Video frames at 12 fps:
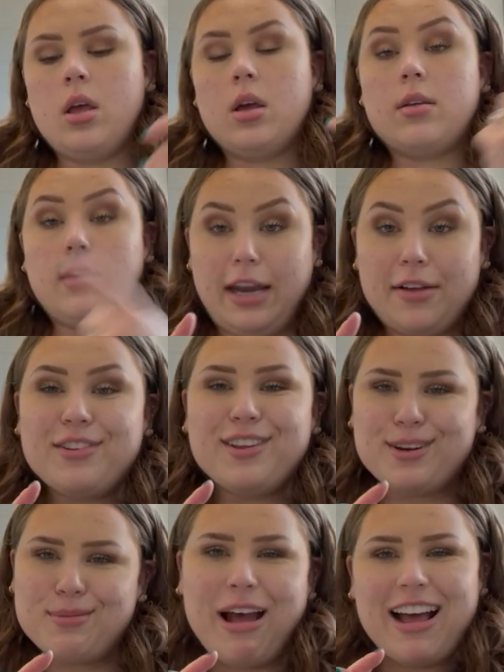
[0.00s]
Clean out the
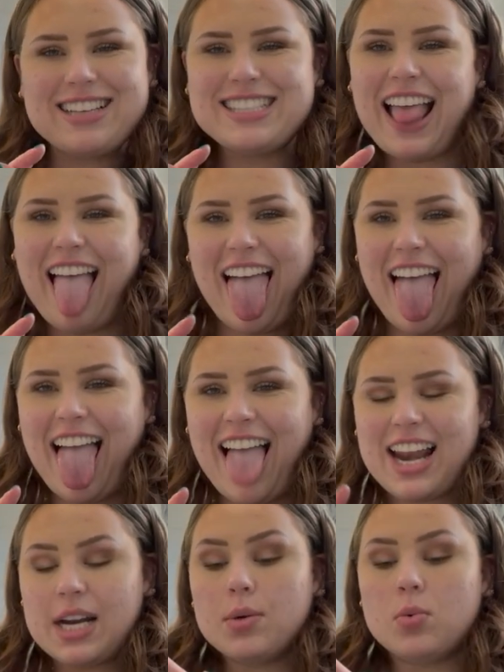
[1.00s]
litter box,
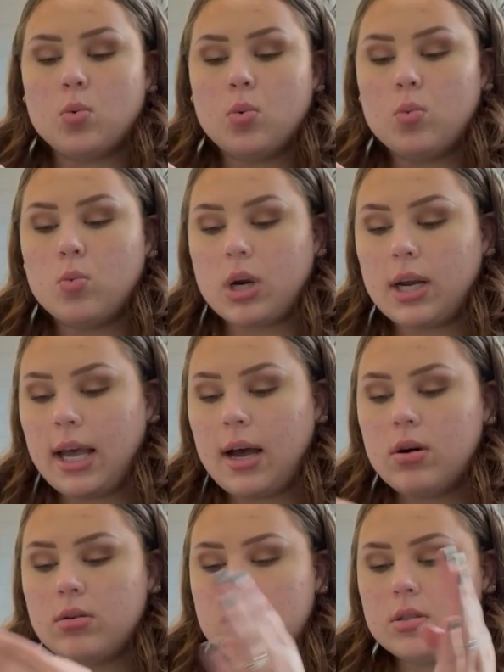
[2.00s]
work
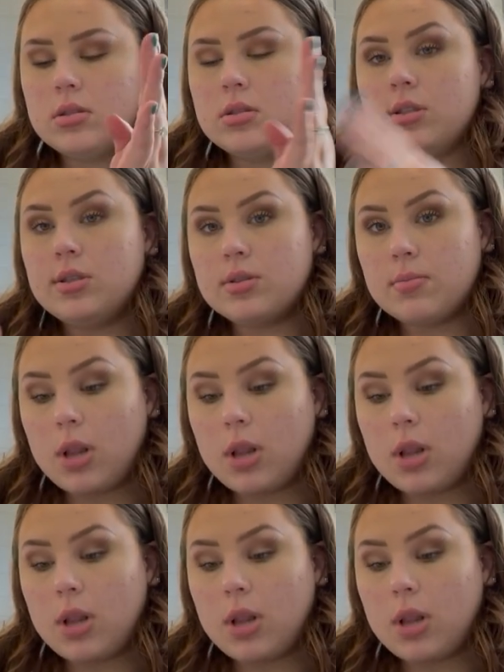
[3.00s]
out, do some